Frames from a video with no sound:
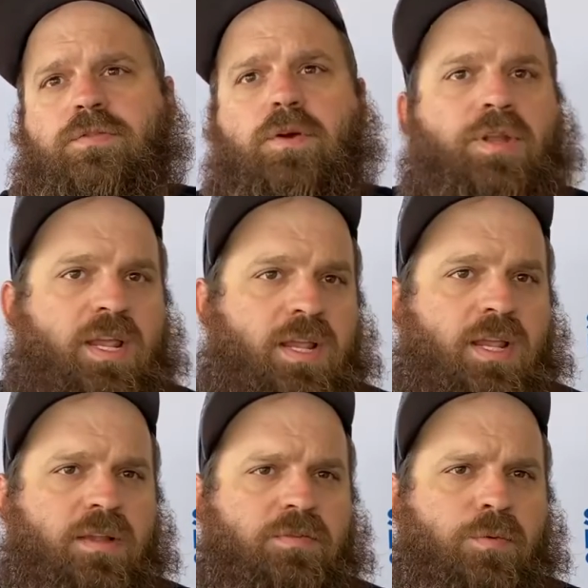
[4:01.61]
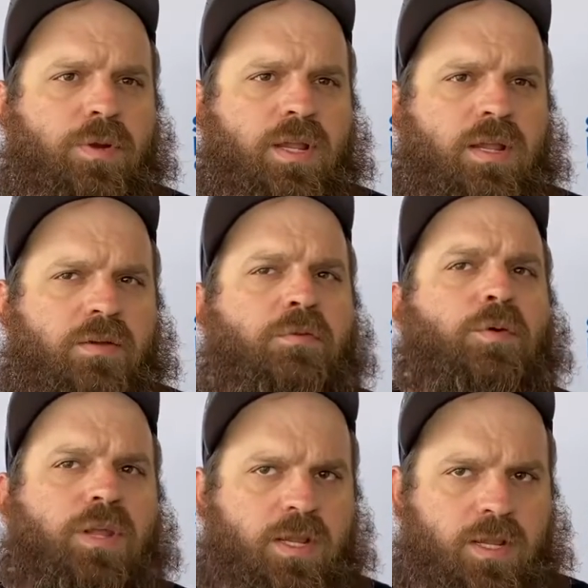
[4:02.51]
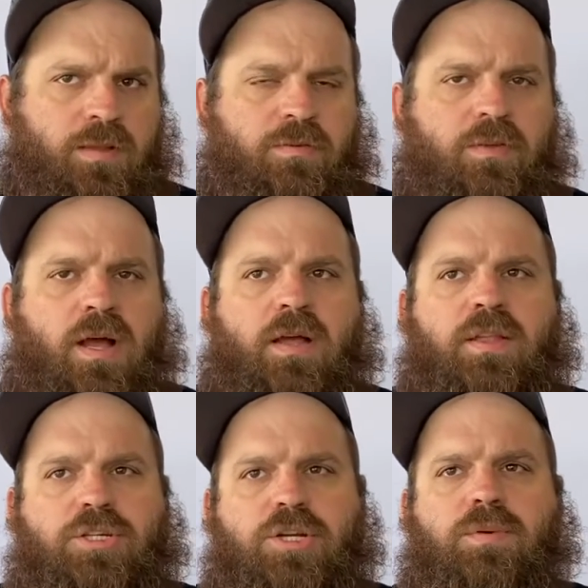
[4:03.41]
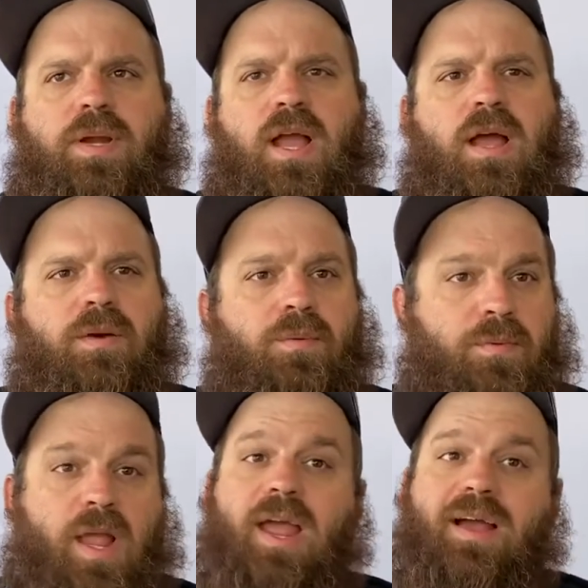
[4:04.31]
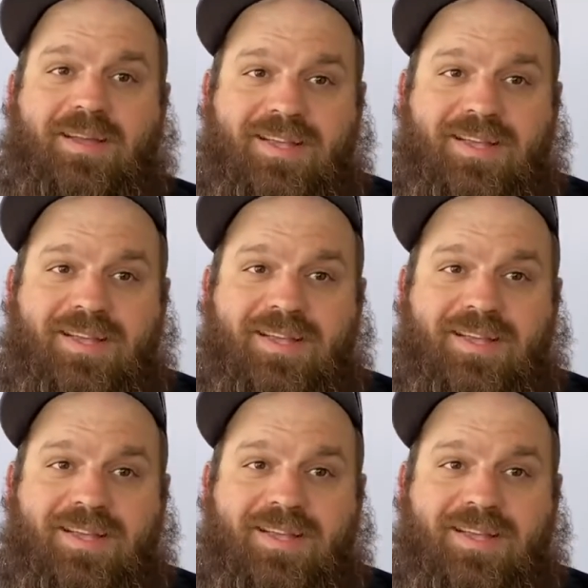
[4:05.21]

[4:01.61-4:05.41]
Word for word: 13 kids, 14, 14 kids. Uh, this year wow. we got